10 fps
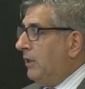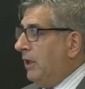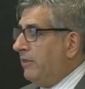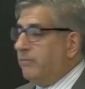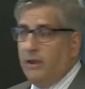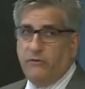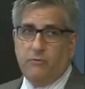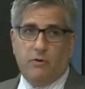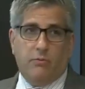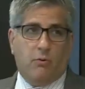And the patient
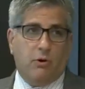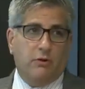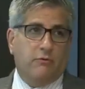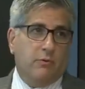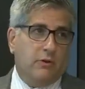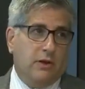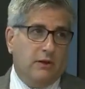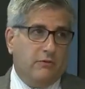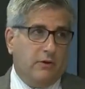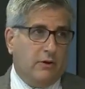report is really
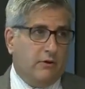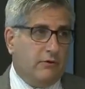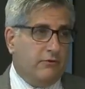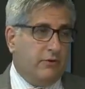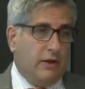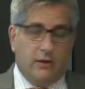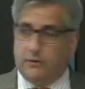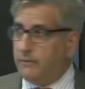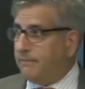easy to understand.